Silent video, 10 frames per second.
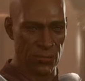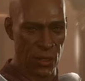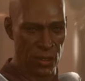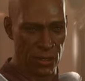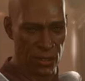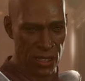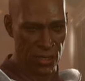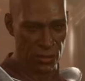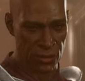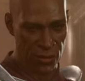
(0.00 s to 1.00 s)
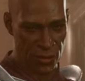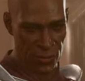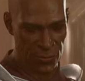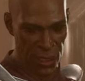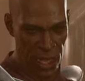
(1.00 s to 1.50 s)
of Baldur's Gate
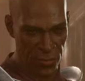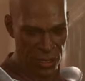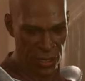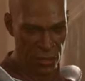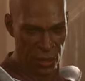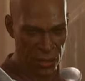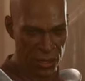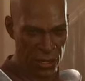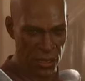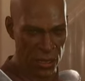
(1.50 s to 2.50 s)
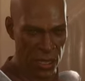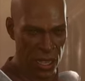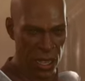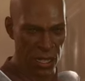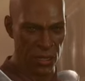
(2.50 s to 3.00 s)
from enemies within
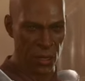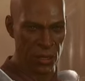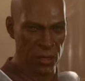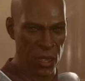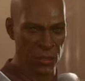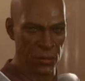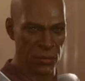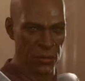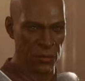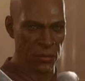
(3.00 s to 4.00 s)
and without?